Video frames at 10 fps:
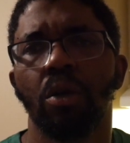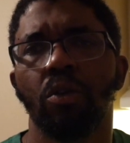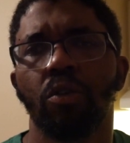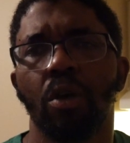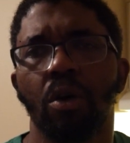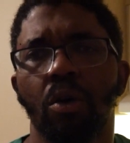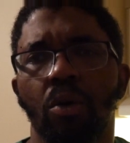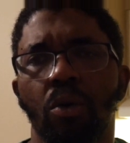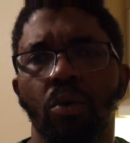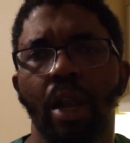
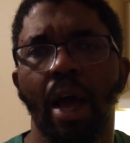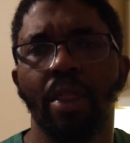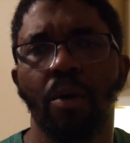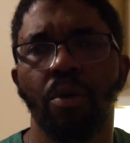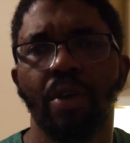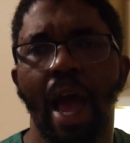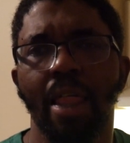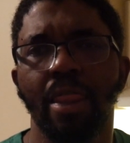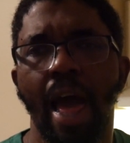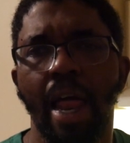So now that we've
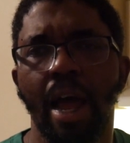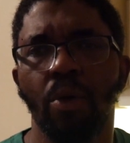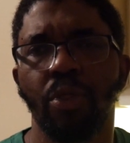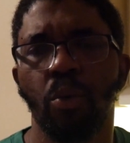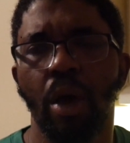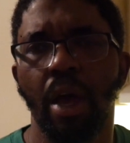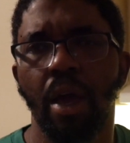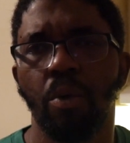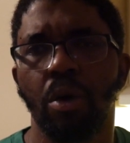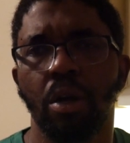got that out the
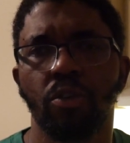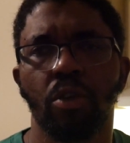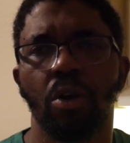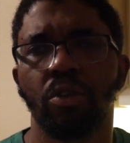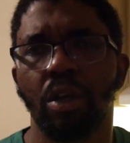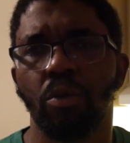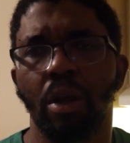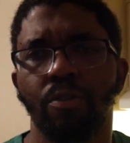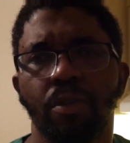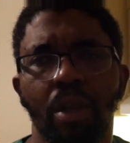way, we're going to start to get
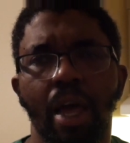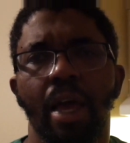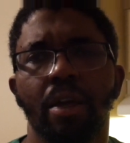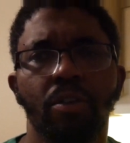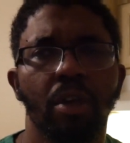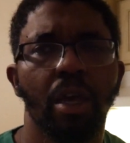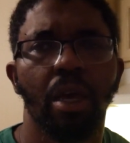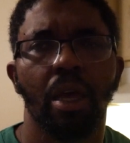ready for legs.